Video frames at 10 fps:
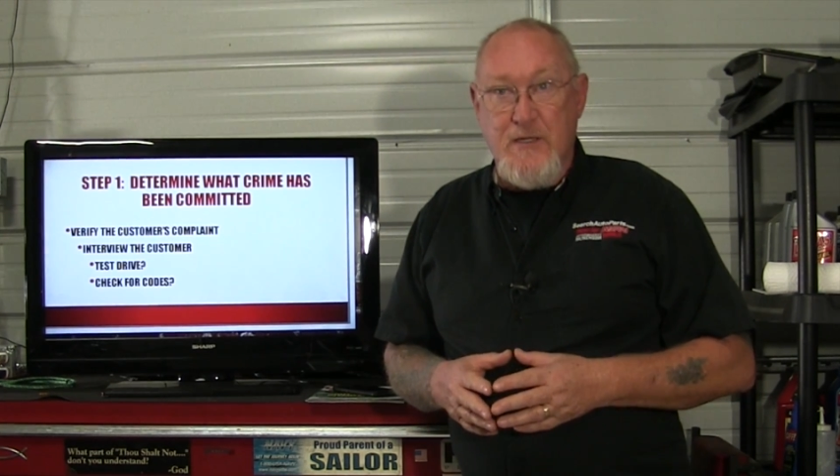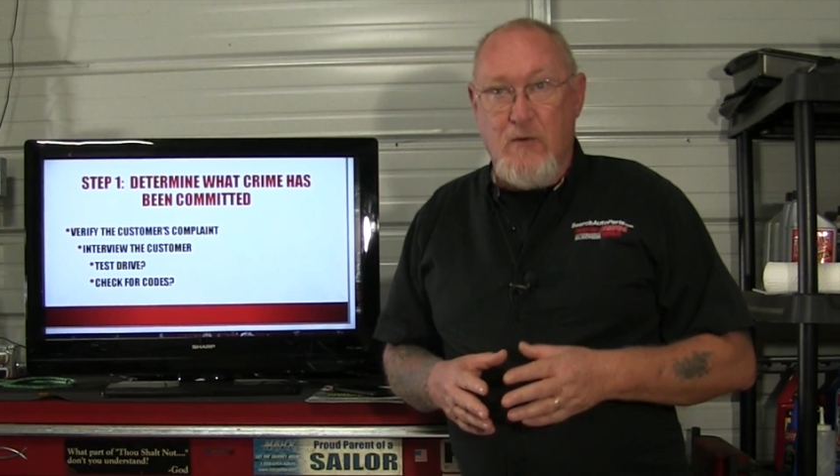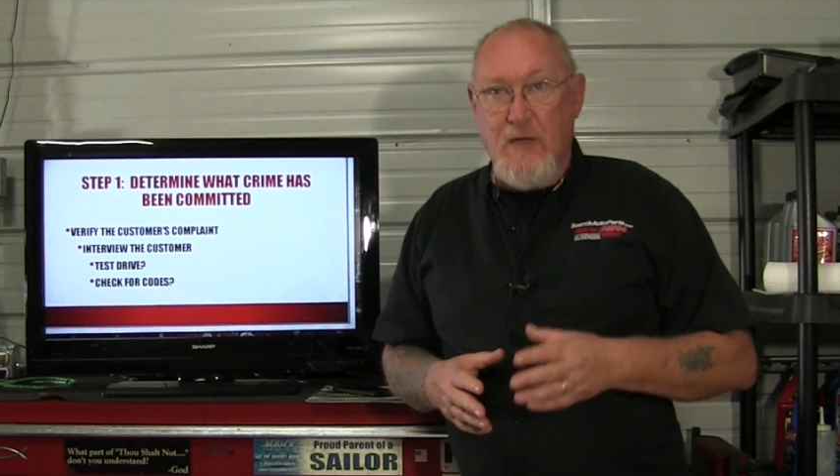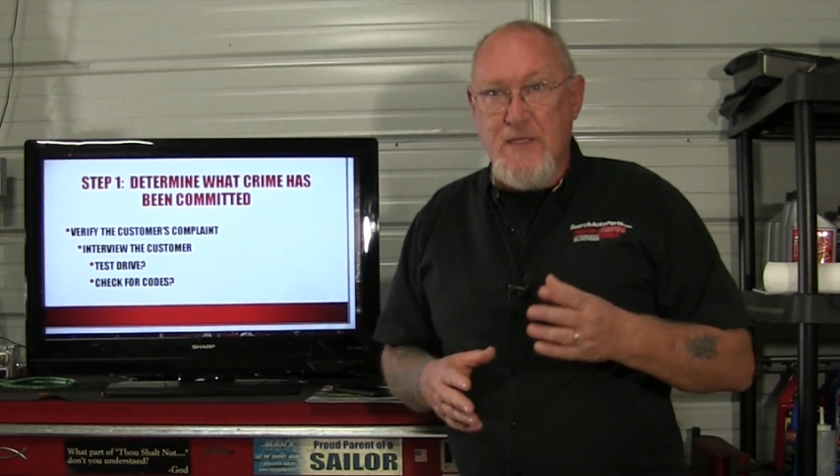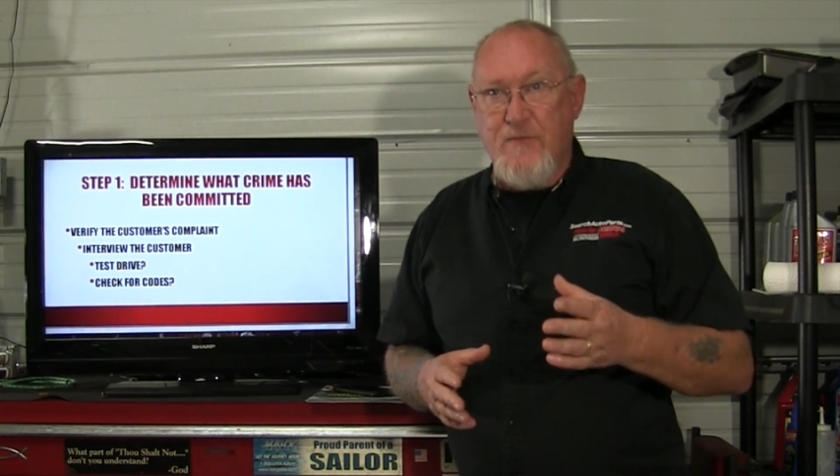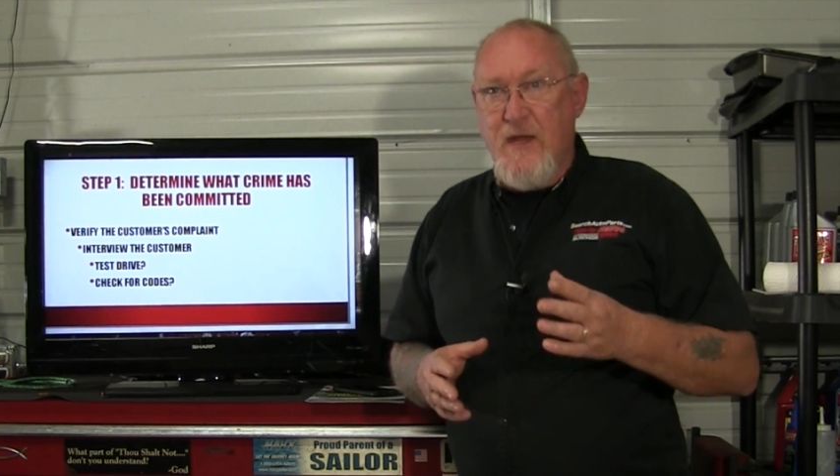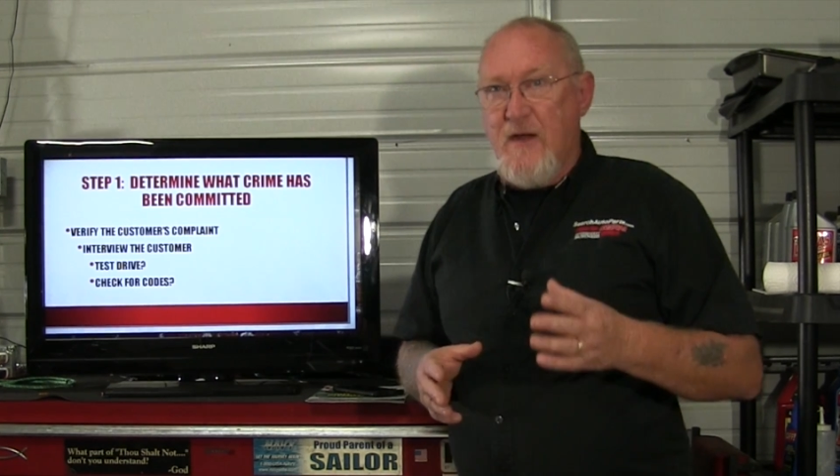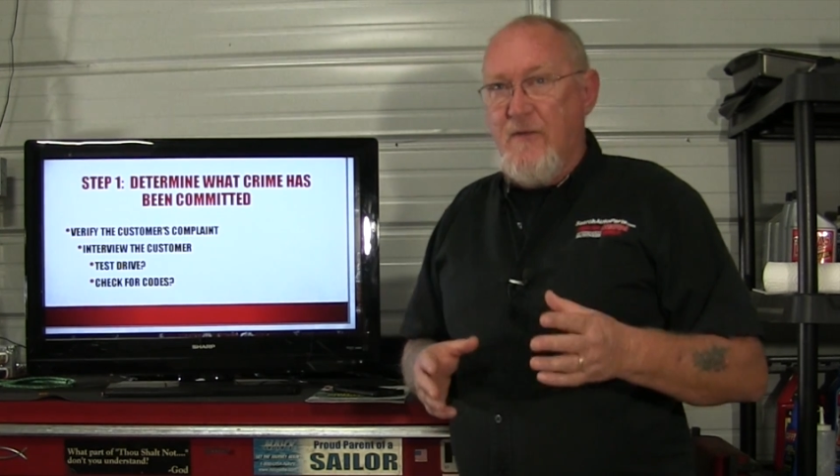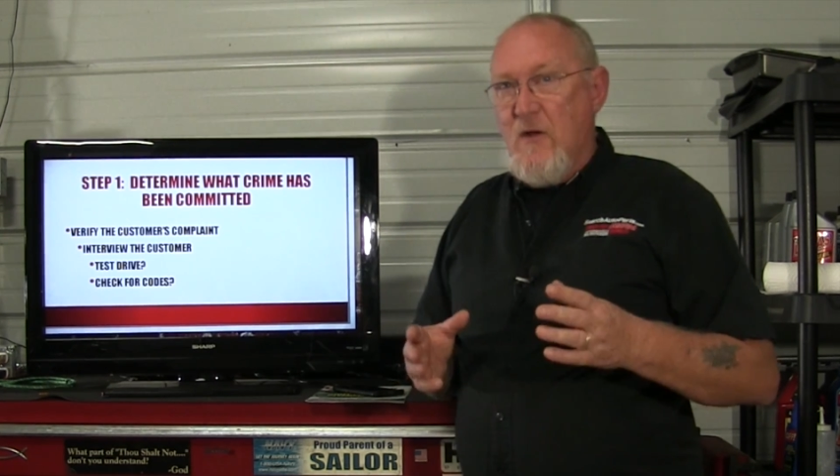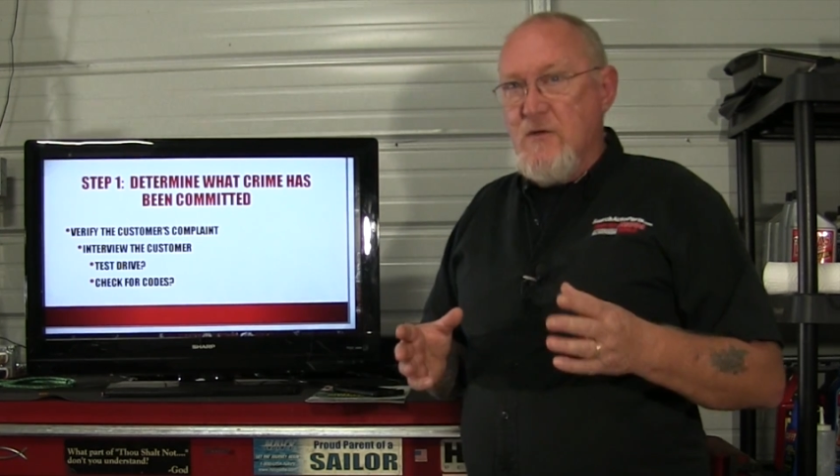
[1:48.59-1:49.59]
So let's think
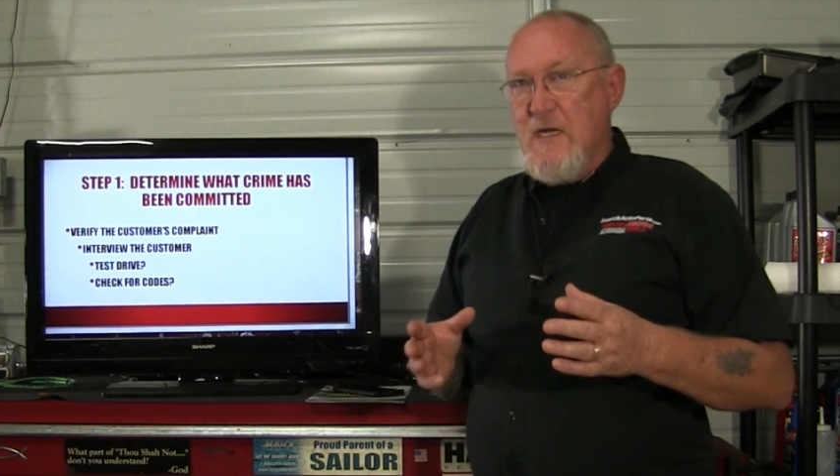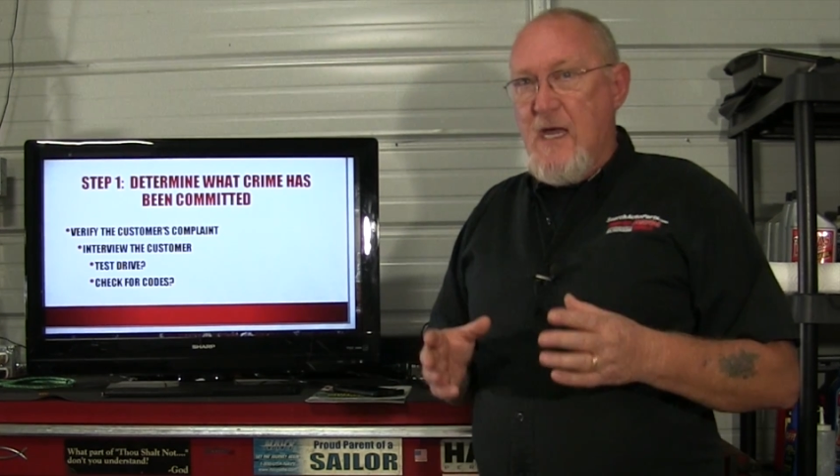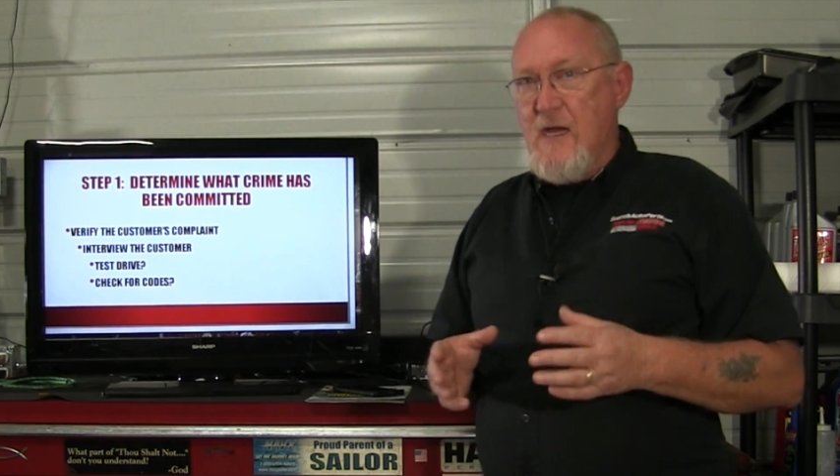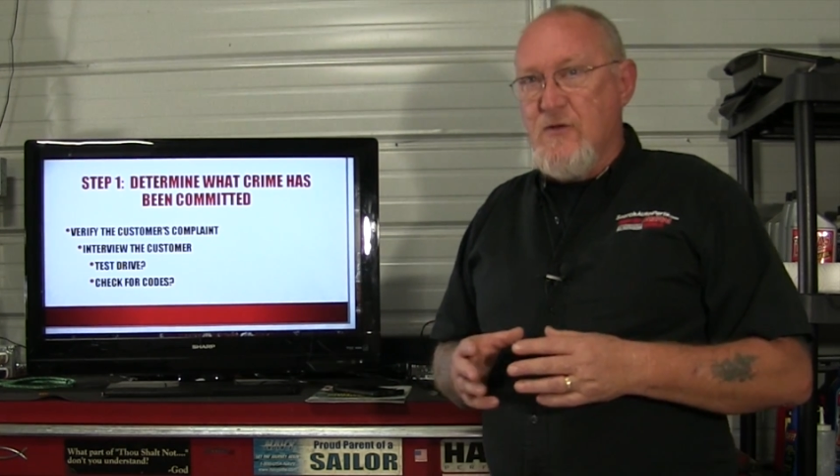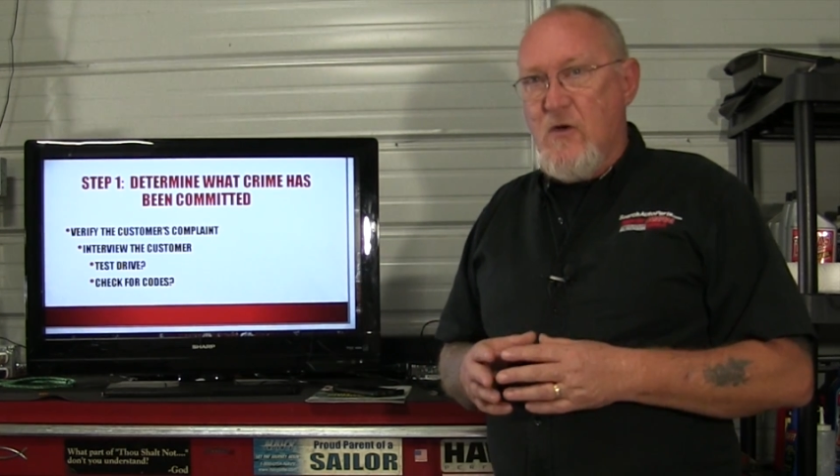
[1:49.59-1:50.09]
of those kind of